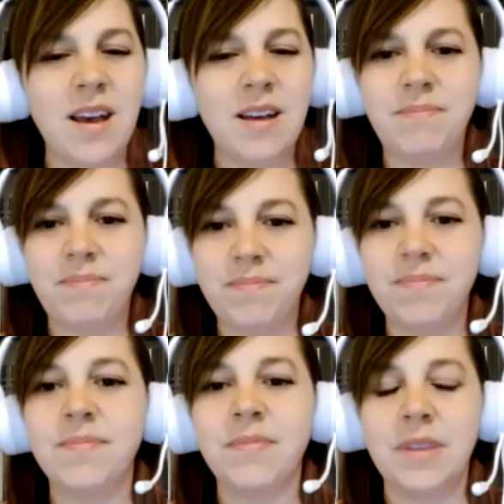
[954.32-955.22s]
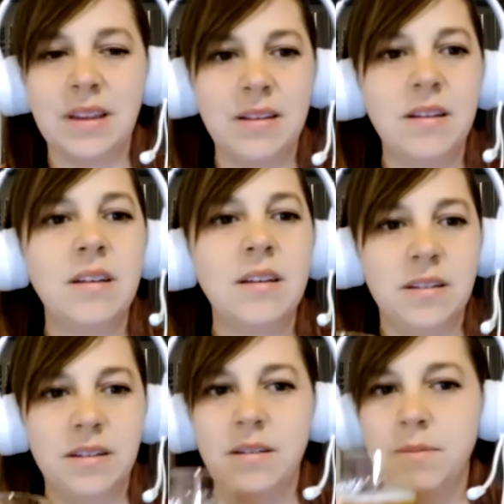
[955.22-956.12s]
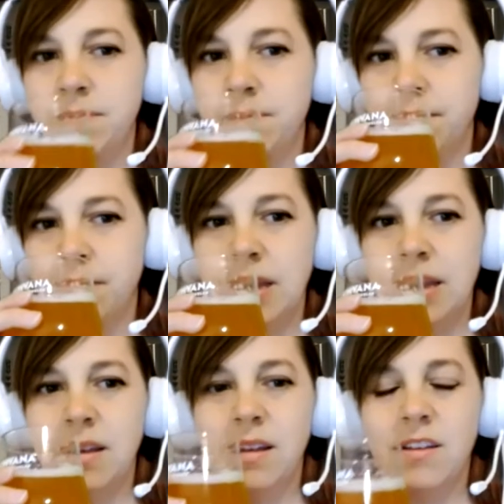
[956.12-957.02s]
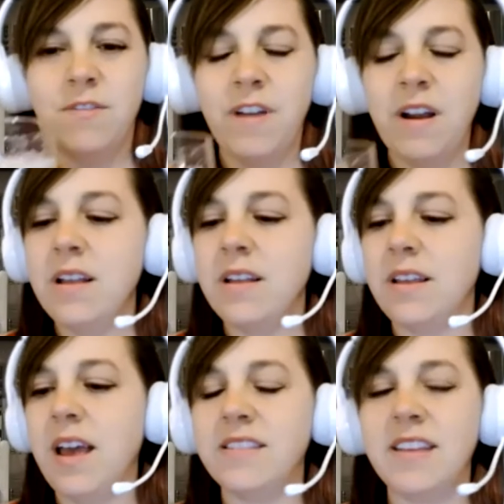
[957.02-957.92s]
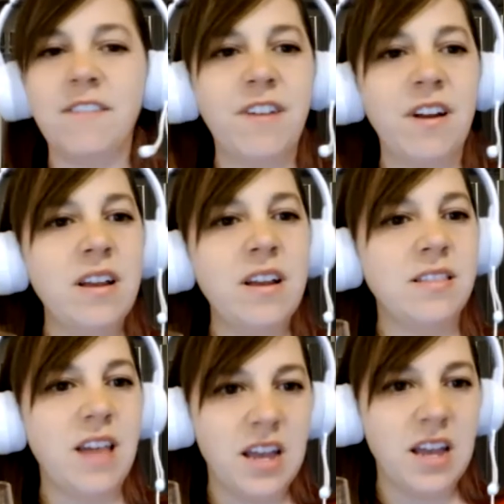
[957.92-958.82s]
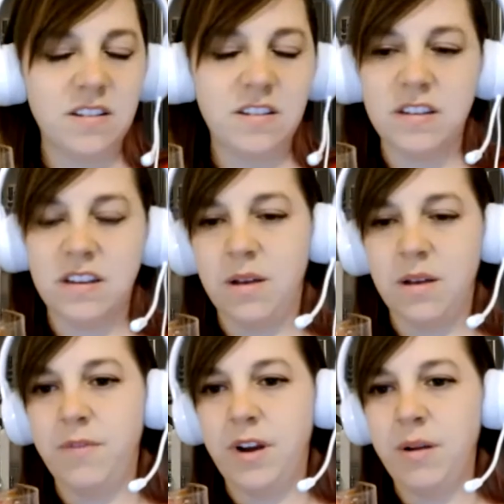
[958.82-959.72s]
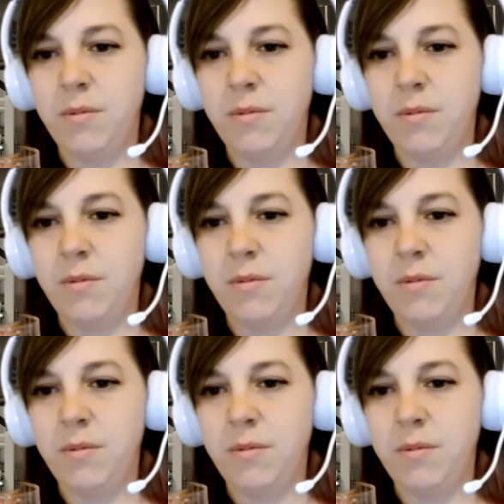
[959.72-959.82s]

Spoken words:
overly bitter. It's just right on. It's it's like very light, very